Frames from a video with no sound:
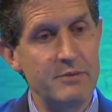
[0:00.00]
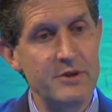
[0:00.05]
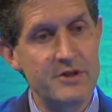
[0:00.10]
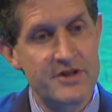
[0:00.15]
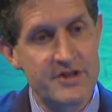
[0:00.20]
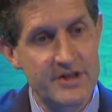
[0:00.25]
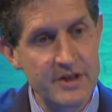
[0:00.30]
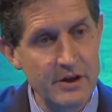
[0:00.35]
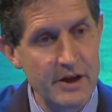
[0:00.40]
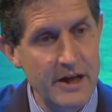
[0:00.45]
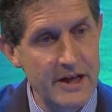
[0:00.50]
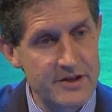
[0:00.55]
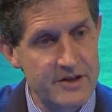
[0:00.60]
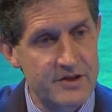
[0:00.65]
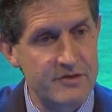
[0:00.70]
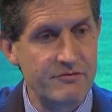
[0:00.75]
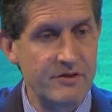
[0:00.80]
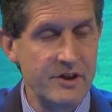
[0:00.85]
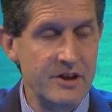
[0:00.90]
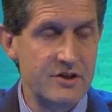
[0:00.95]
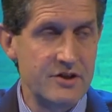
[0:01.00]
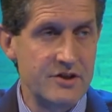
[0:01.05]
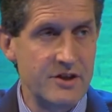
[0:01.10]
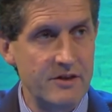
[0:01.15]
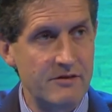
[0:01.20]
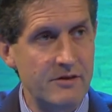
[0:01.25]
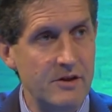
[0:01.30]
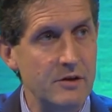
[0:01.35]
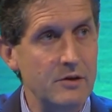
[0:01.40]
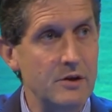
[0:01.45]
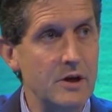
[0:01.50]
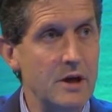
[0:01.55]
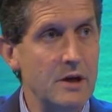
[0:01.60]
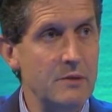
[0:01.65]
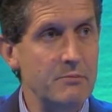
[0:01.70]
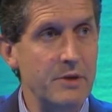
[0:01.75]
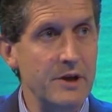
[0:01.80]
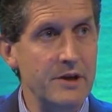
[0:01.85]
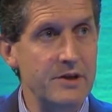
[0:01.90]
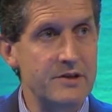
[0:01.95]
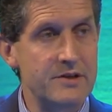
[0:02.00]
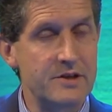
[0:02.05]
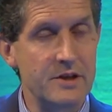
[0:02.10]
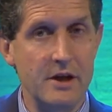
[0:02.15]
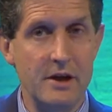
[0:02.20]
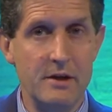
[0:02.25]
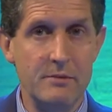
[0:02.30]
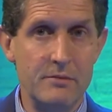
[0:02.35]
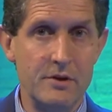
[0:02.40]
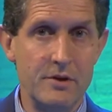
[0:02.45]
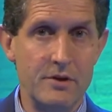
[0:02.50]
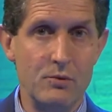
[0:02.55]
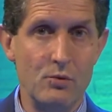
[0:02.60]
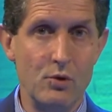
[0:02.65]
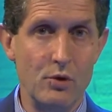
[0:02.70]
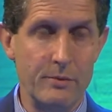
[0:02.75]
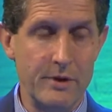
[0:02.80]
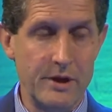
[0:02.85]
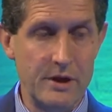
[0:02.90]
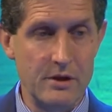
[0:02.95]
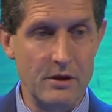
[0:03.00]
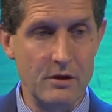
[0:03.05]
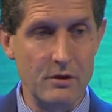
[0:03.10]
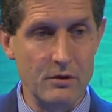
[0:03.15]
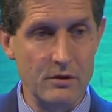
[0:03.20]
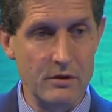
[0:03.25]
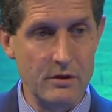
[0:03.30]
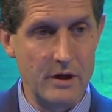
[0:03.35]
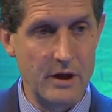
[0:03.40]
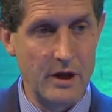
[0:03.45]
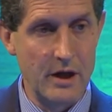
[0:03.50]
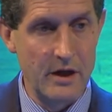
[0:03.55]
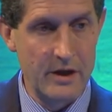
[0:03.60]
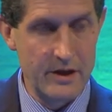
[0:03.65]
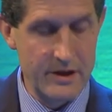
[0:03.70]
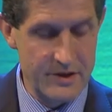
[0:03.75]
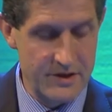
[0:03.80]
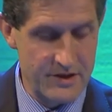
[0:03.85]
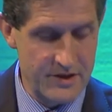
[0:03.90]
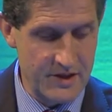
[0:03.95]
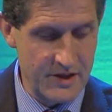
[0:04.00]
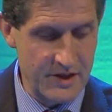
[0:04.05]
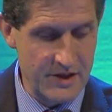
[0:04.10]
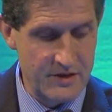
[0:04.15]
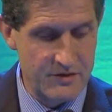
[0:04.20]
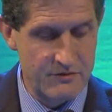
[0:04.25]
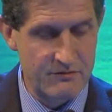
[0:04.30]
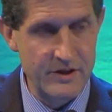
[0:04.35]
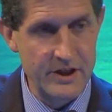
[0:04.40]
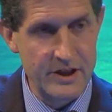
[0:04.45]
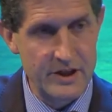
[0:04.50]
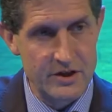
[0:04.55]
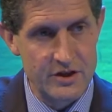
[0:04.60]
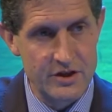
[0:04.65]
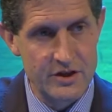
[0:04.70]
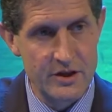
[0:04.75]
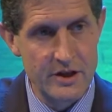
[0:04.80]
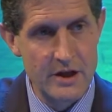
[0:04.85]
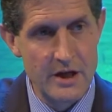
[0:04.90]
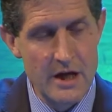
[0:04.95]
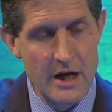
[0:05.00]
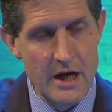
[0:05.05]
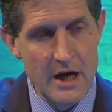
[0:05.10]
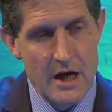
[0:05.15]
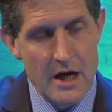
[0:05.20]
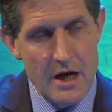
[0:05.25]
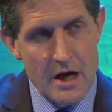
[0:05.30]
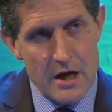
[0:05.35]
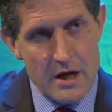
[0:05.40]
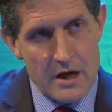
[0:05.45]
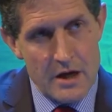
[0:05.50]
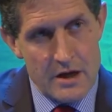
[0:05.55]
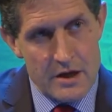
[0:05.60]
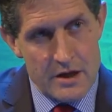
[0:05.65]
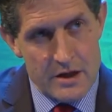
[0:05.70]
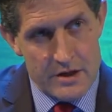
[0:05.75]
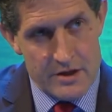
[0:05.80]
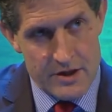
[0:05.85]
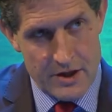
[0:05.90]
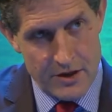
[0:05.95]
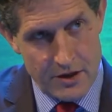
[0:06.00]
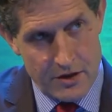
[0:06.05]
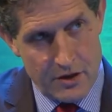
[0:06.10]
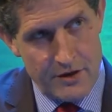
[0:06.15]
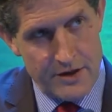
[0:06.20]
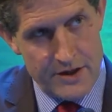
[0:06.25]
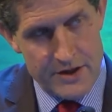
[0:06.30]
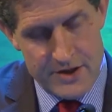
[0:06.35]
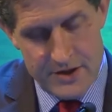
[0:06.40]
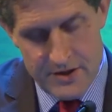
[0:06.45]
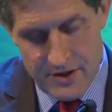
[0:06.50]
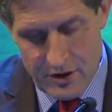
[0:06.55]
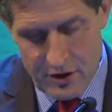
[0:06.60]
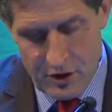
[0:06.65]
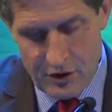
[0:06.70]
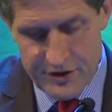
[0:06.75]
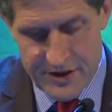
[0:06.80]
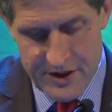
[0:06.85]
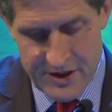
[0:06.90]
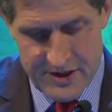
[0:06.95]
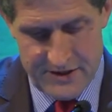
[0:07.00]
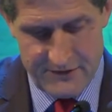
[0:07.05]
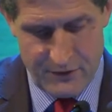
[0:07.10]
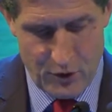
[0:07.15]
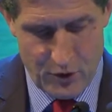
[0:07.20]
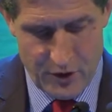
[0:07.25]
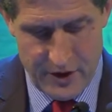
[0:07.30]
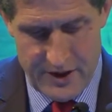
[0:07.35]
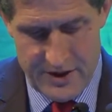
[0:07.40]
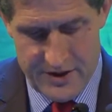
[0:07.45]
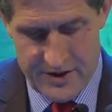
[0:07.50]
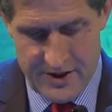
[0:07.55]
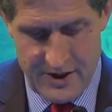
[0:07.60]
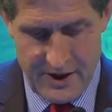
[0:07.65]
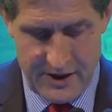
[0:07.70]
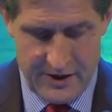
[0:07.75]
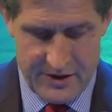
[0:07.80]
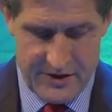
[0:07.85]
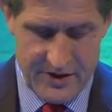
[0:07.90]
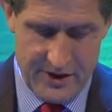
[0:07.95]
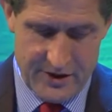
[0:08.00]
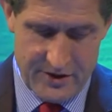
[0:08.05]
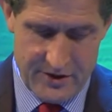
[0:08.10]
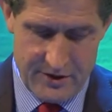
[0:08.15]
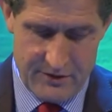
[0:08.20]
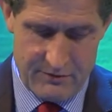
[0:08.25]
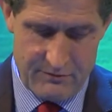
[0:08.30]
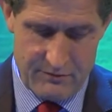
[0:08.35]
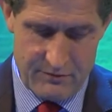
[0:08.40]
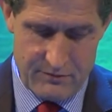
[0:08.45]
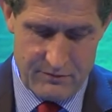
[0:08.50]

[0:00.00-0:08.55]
but still has to reach zero by the time the warming goal is reached. So this is the context of all this, and I'd just like to